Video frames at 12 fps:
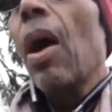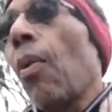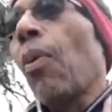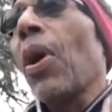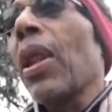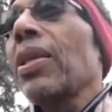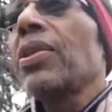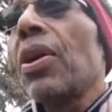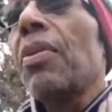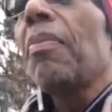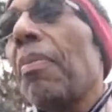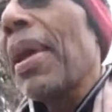What is their
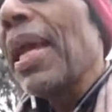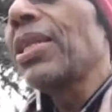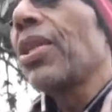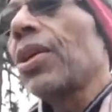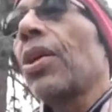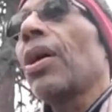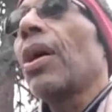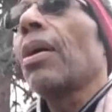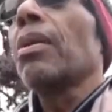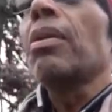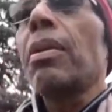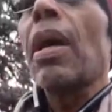major
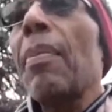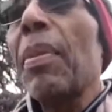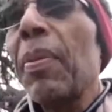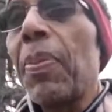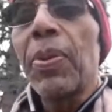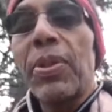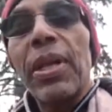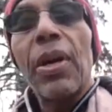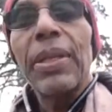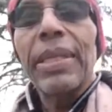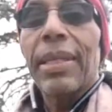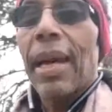dominant
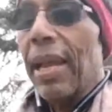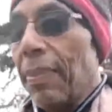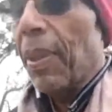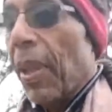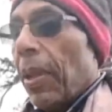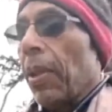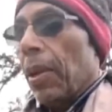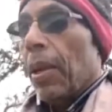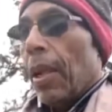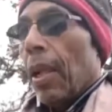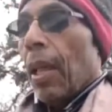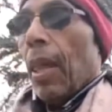personality type?
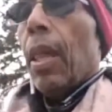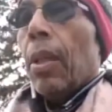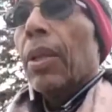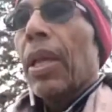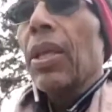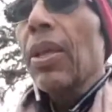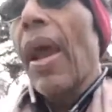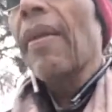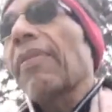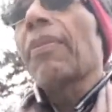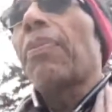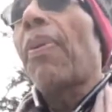Then you have
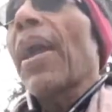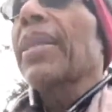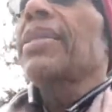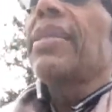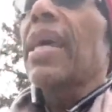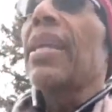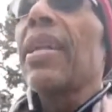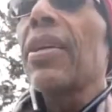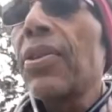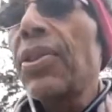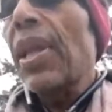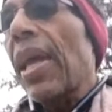to practice that and
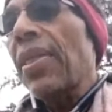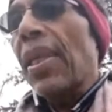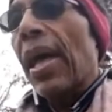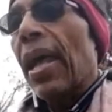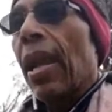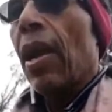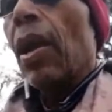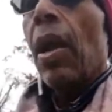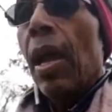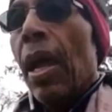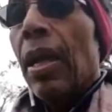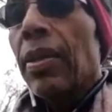understand that.
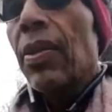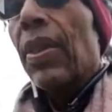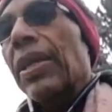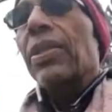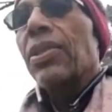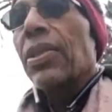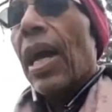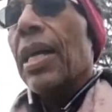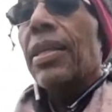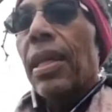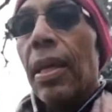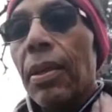So the
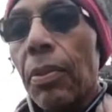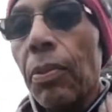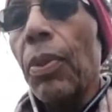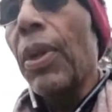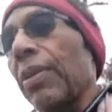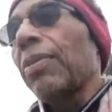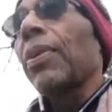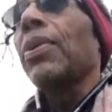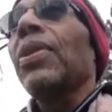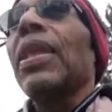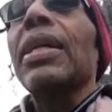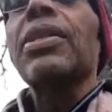exercise, really, when we
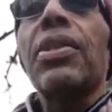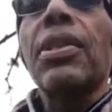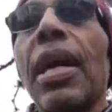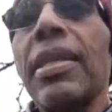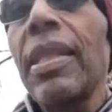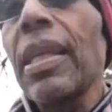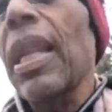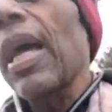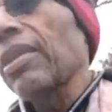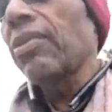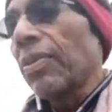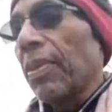do the exercise in the
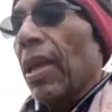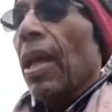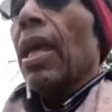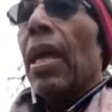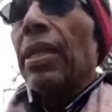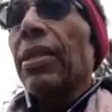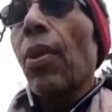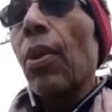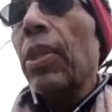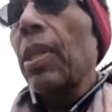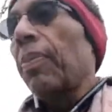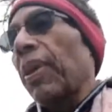classroom, is
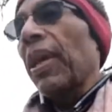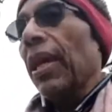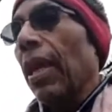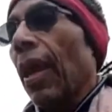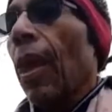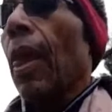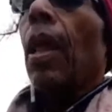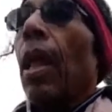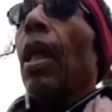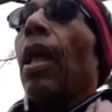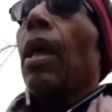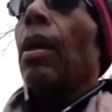going to be
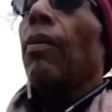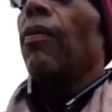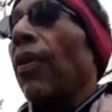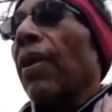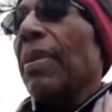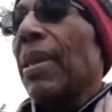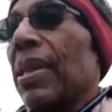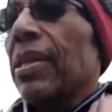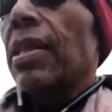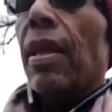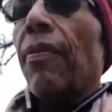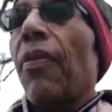framing
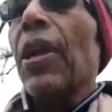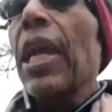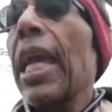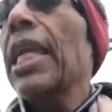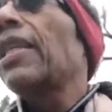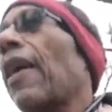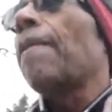this for each